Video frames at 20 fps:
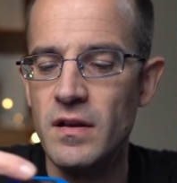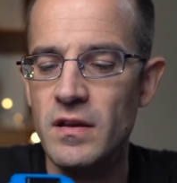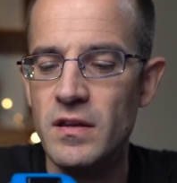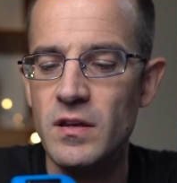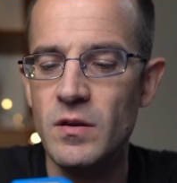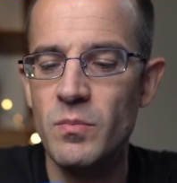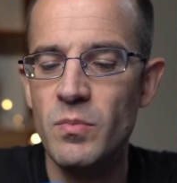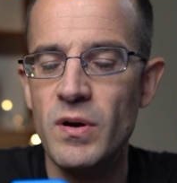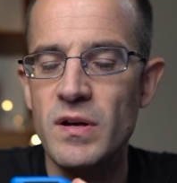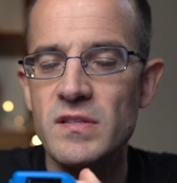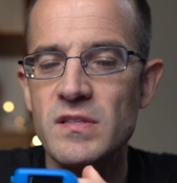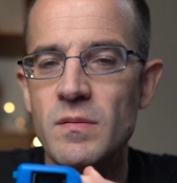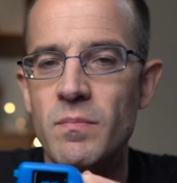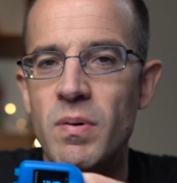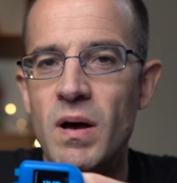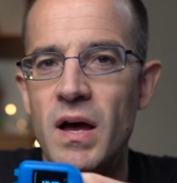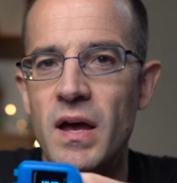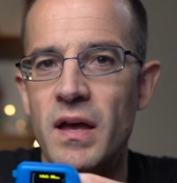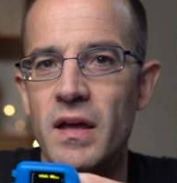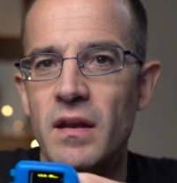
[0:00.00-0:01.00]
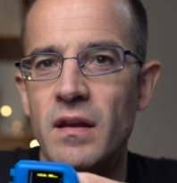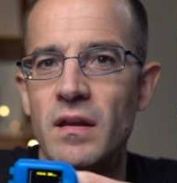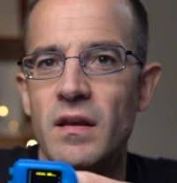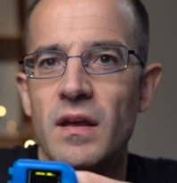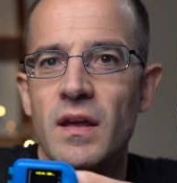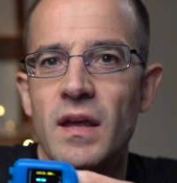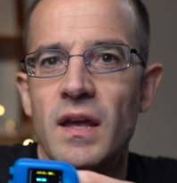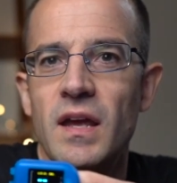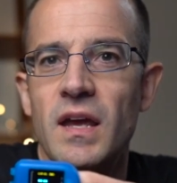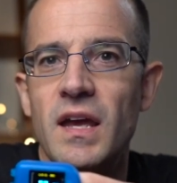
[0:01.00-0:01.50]
you press a button,
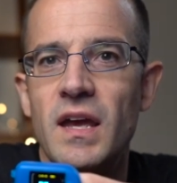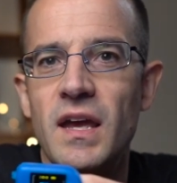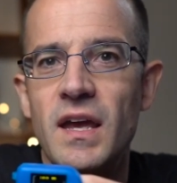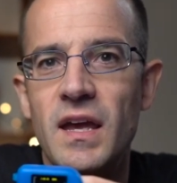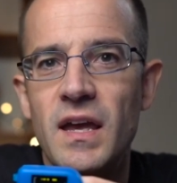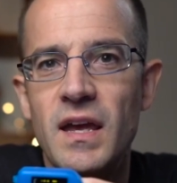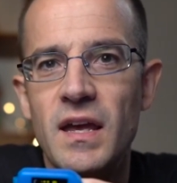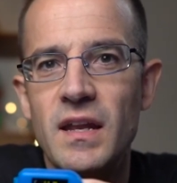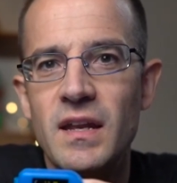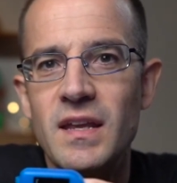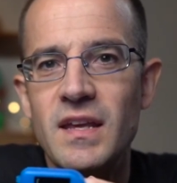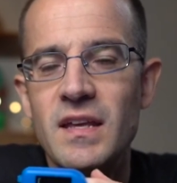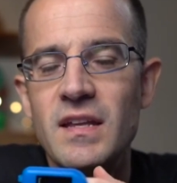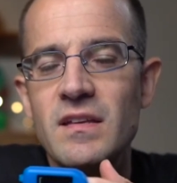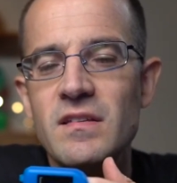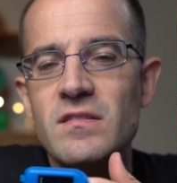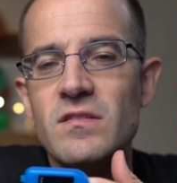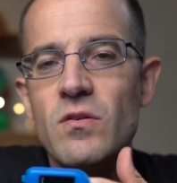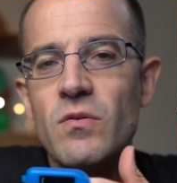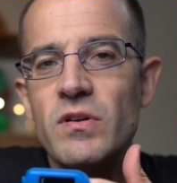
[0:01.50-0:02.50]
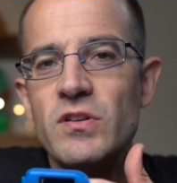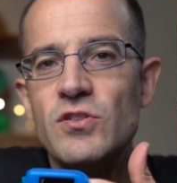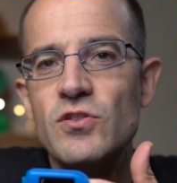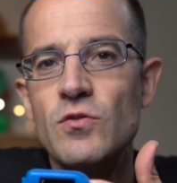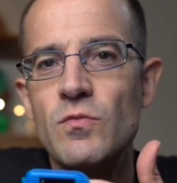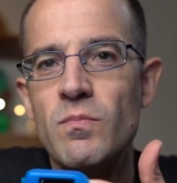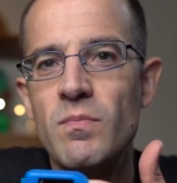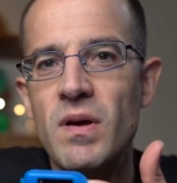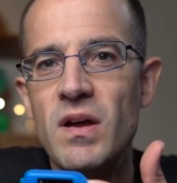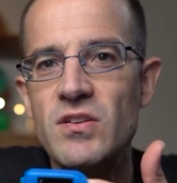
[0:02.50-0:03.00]
and it is going
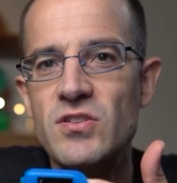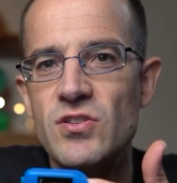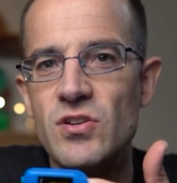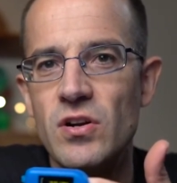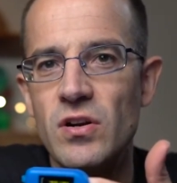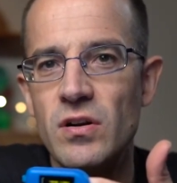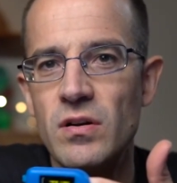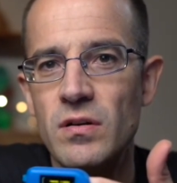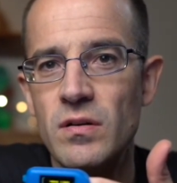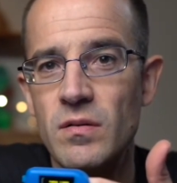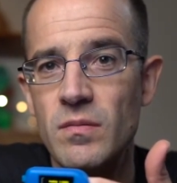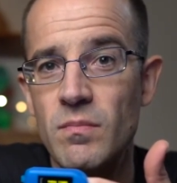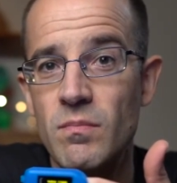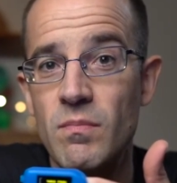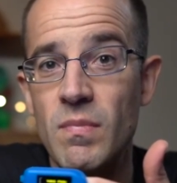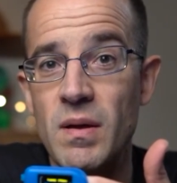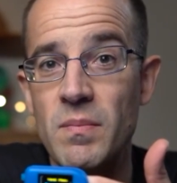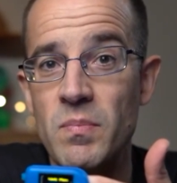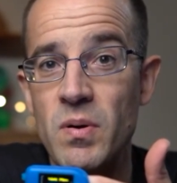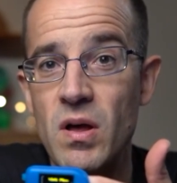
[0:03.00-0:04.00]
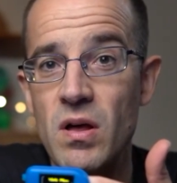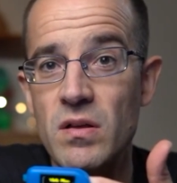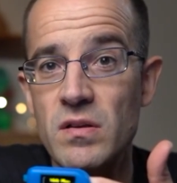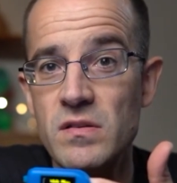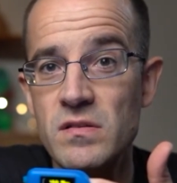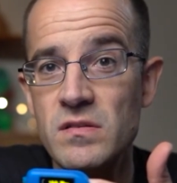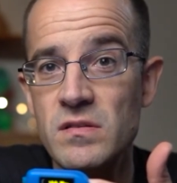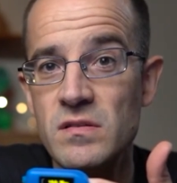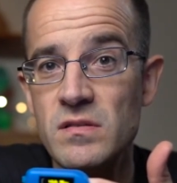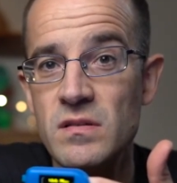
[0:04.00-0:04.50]
to measure my
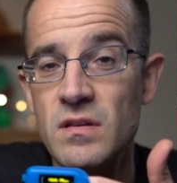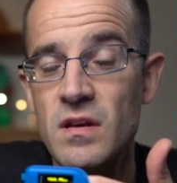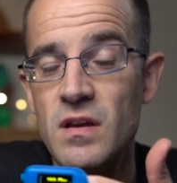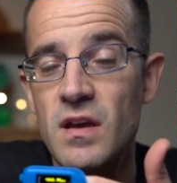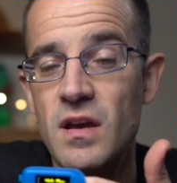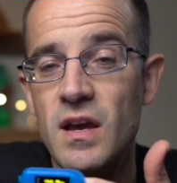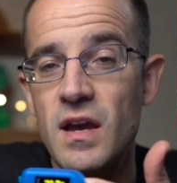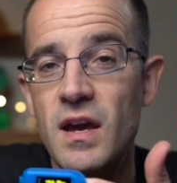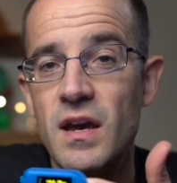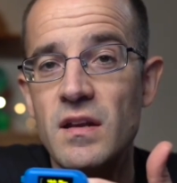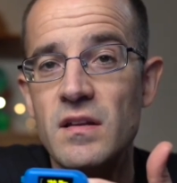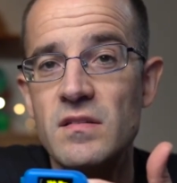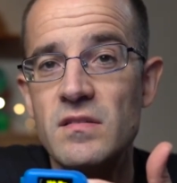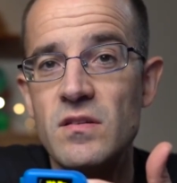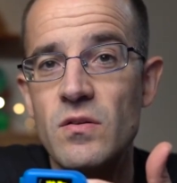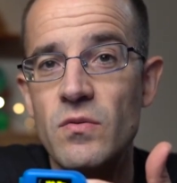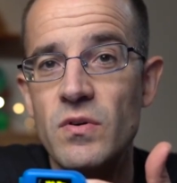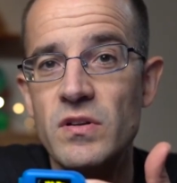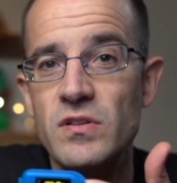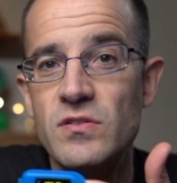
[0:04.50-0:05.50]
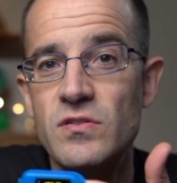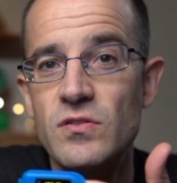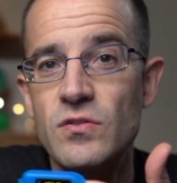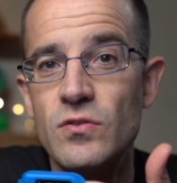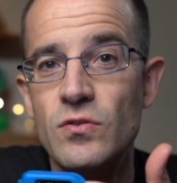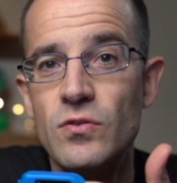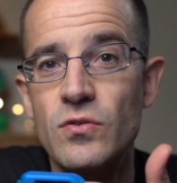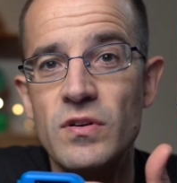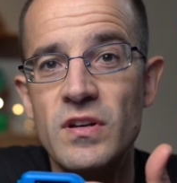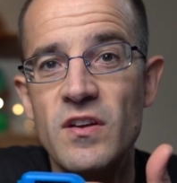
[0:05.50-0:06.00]
pulse, and it's going
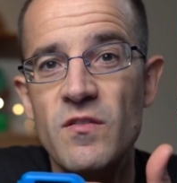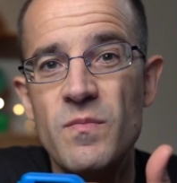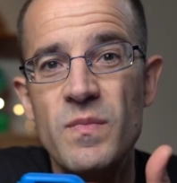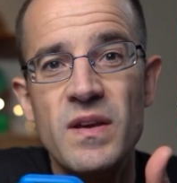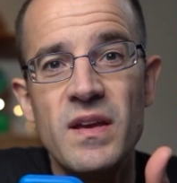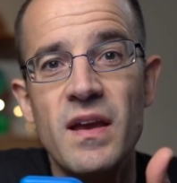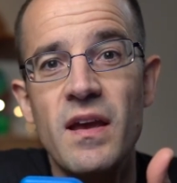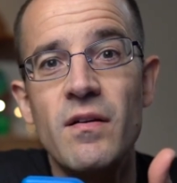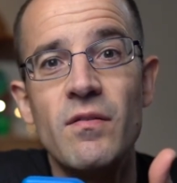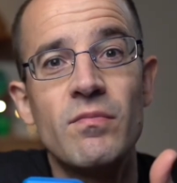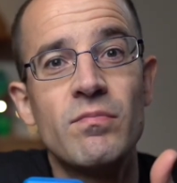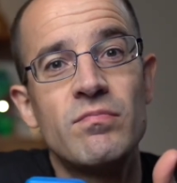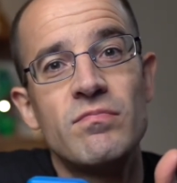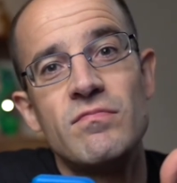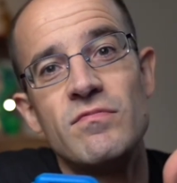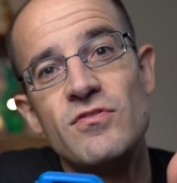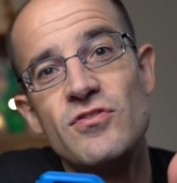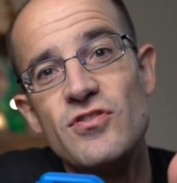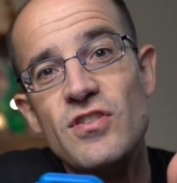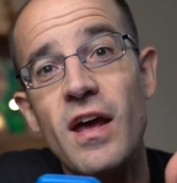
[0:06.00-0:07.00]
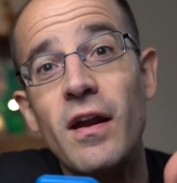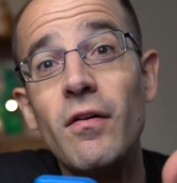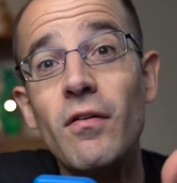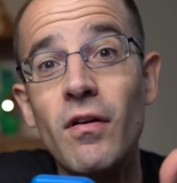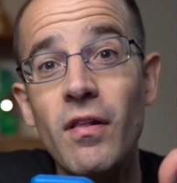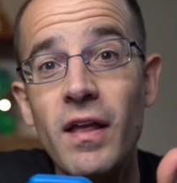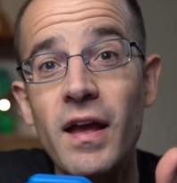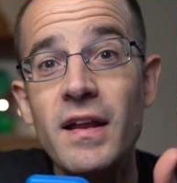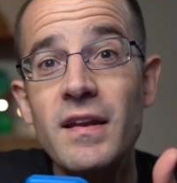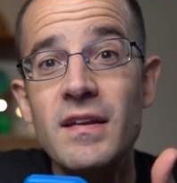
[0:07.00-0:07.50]
to give me a
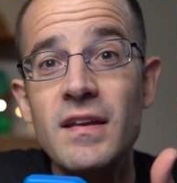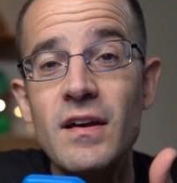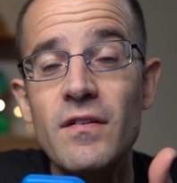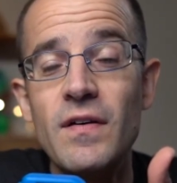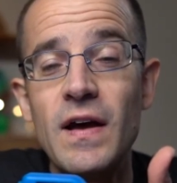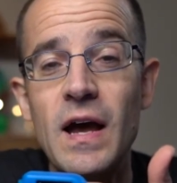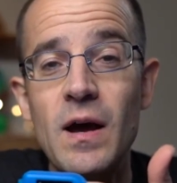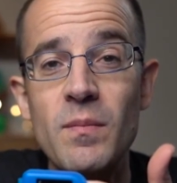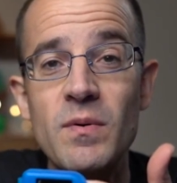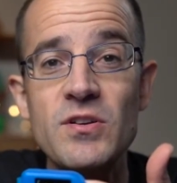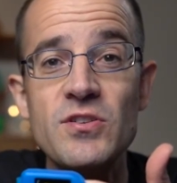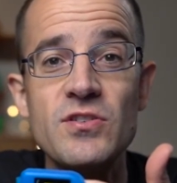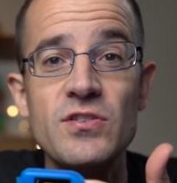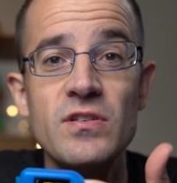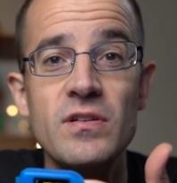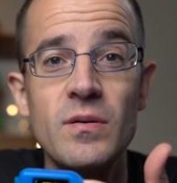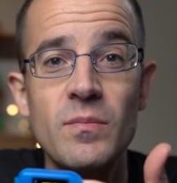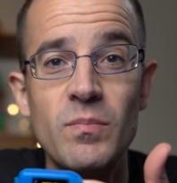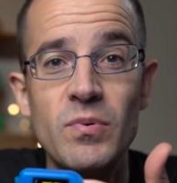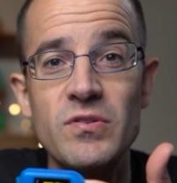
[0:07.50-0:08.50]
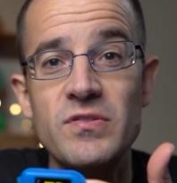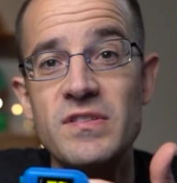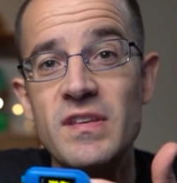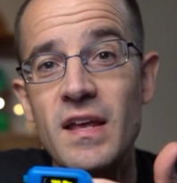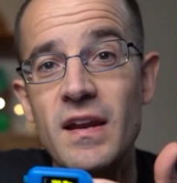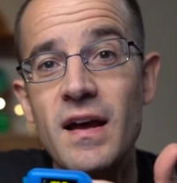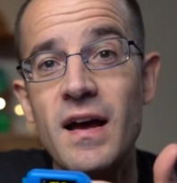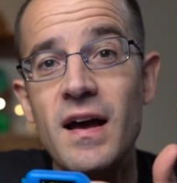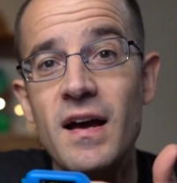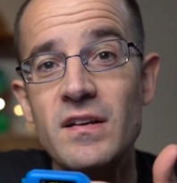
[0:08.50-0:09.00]
general idea of how much
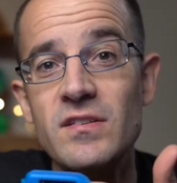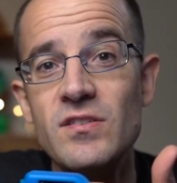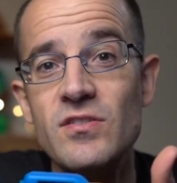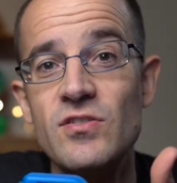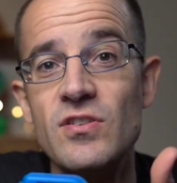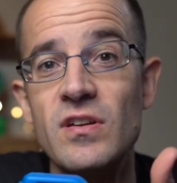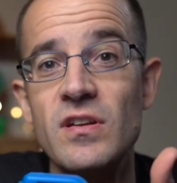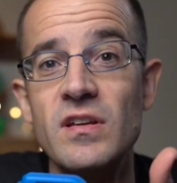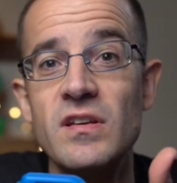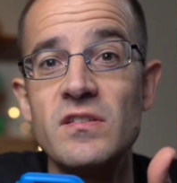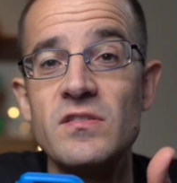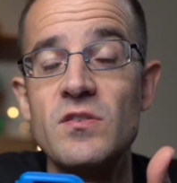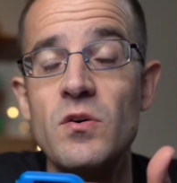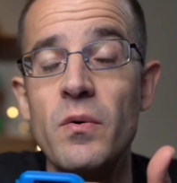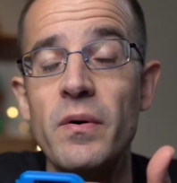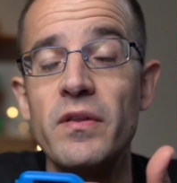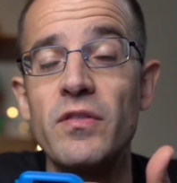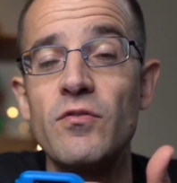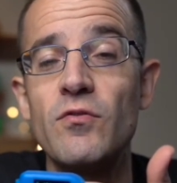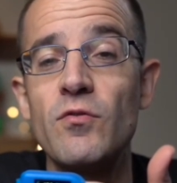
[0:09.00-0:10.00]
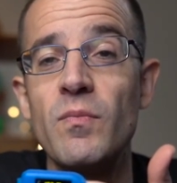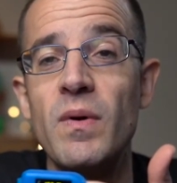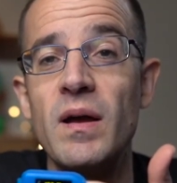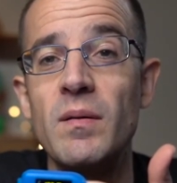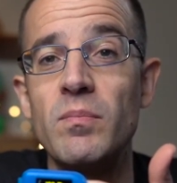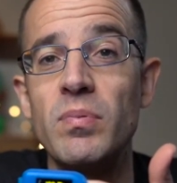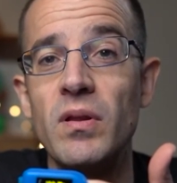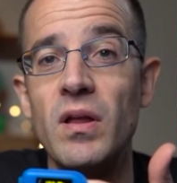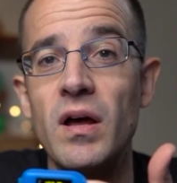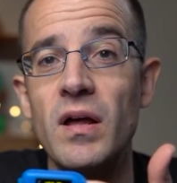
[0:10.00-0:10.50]
percent oxygen is going through my
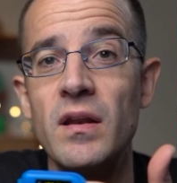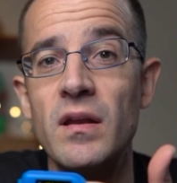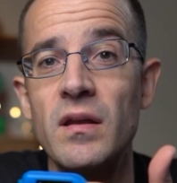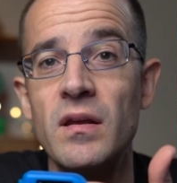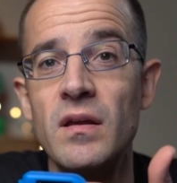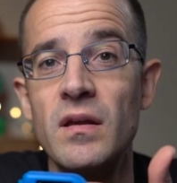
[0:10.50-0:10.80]
blood.